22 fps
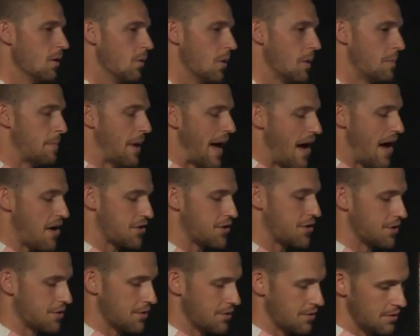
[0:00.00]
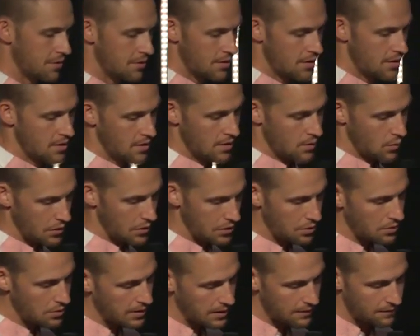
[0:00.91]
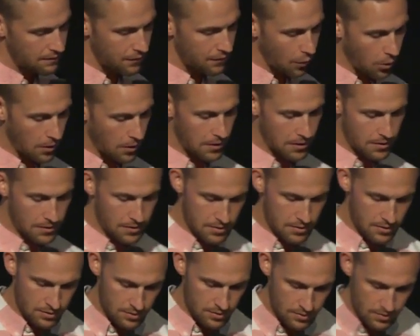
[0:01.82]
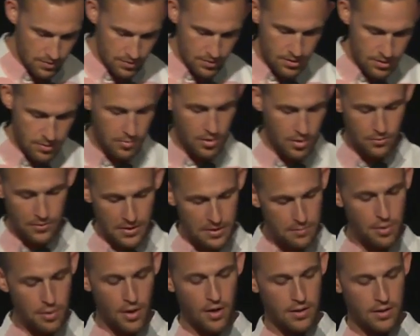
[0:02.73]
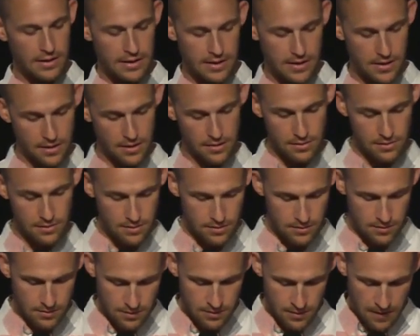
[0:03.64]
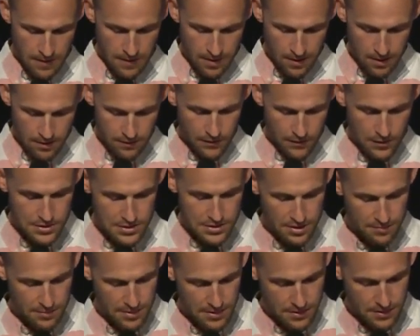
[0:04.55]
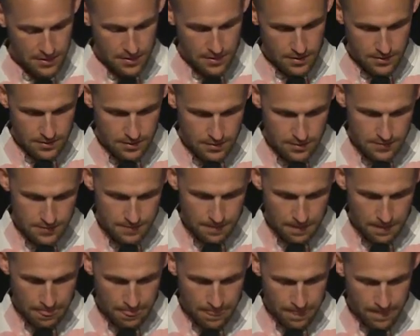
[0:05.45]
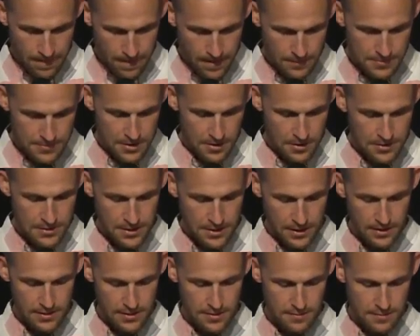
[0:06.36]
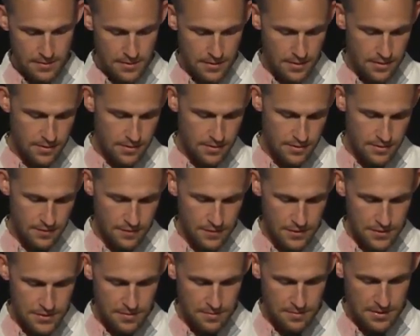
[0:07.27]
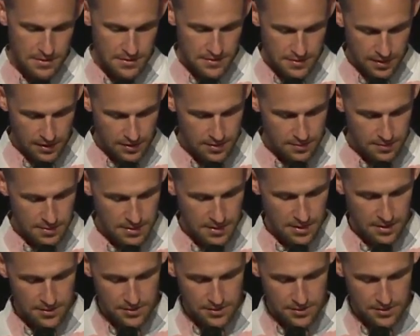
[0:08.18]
What passion will you live for? I'm going to read Paul again. 1 Timothy, I'm sorry, 2 Timothy. Is it First Timothy? Second Timothy?